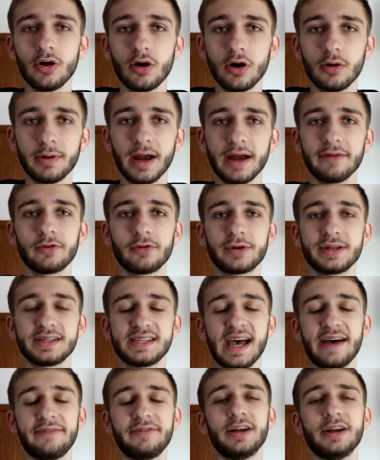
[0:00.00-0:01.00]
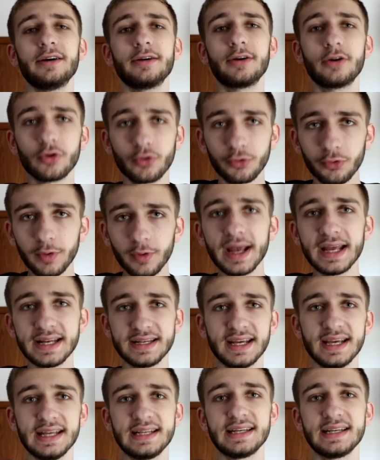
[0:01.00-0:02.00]
Hope everyone is having a great
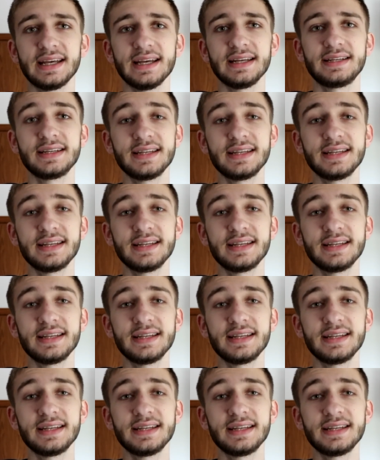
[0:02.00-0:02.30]
day today.